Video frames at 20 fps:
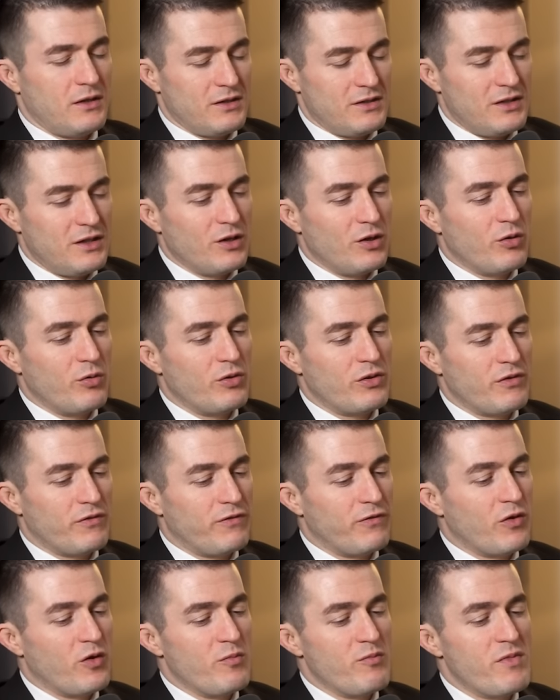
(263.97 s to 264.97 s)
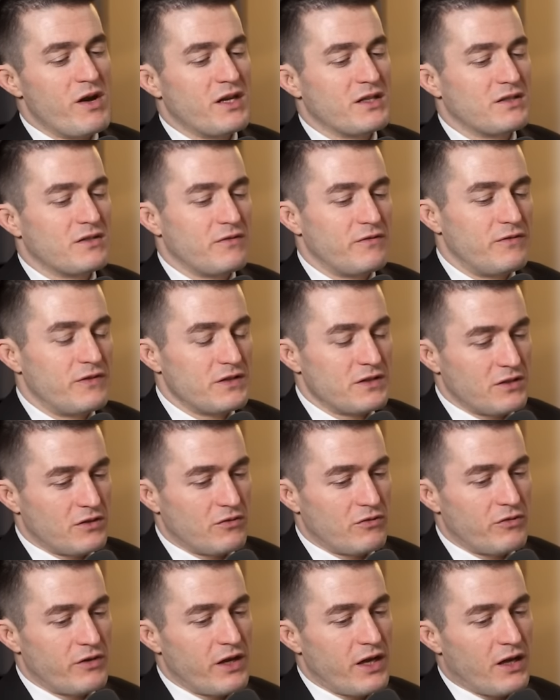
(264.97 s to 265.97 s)
deal with a full mess of
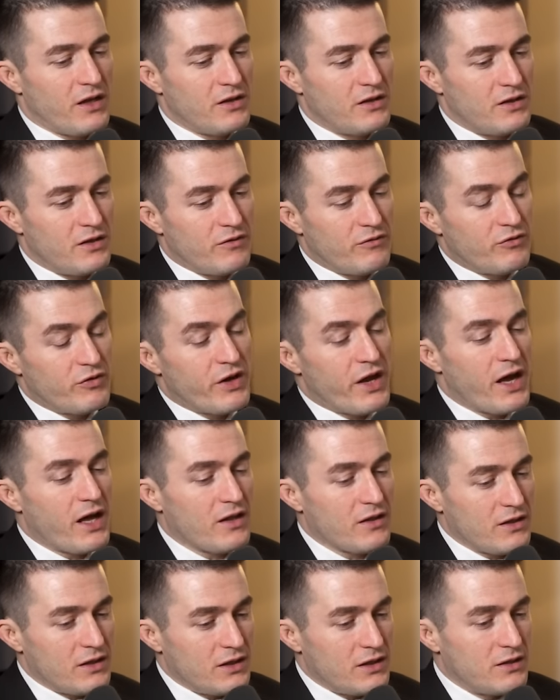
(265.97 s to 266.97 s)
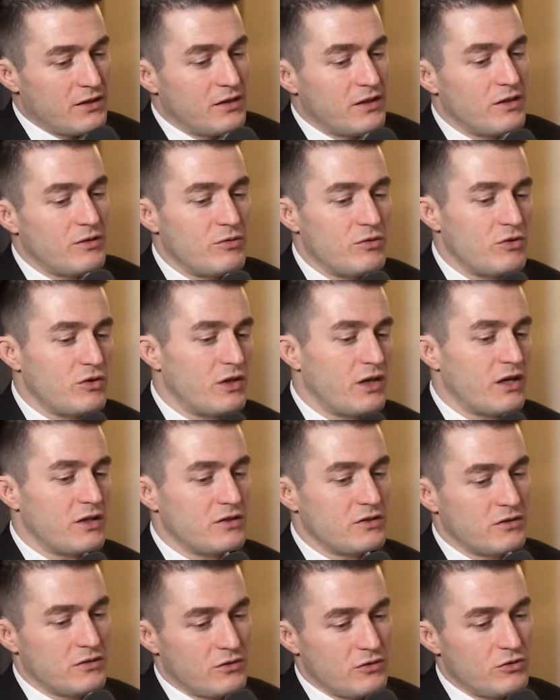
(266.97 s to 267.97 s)
physical reality of reality and you
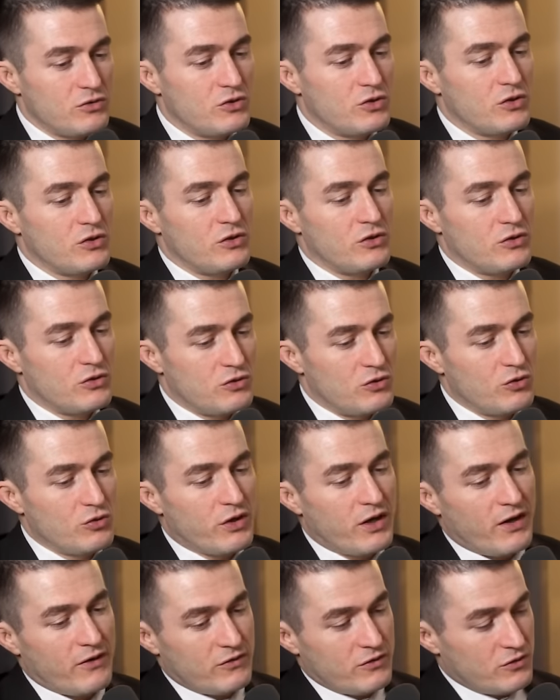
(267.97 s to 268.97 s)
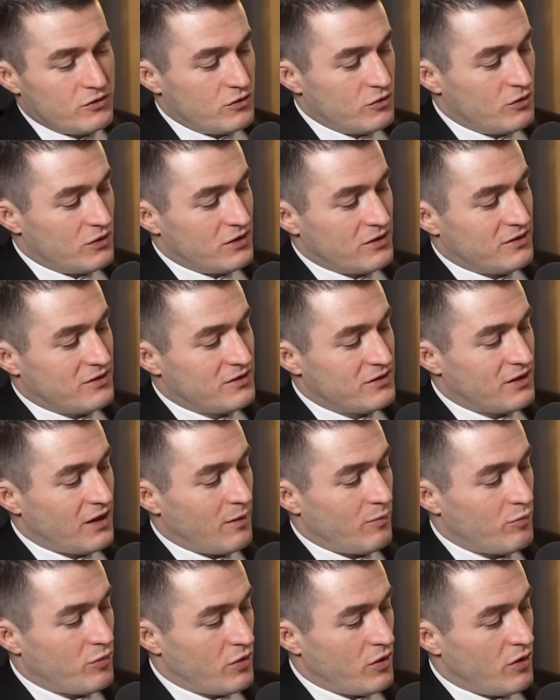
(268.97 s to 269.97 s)
can't you you do have to do this
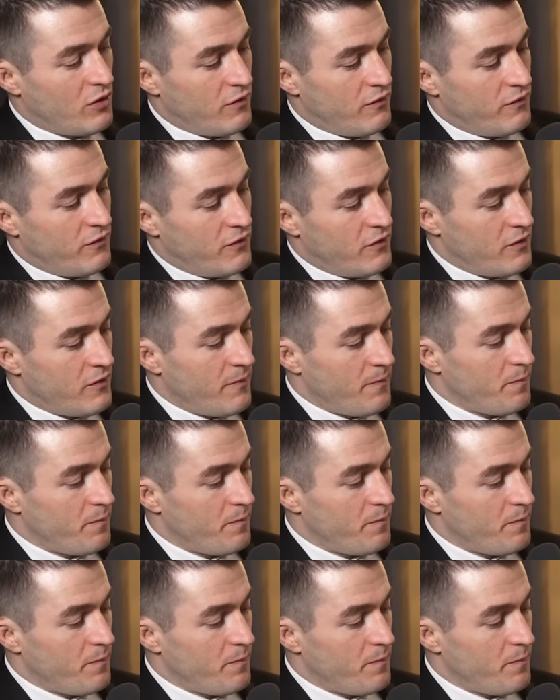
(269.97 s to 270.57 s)
step of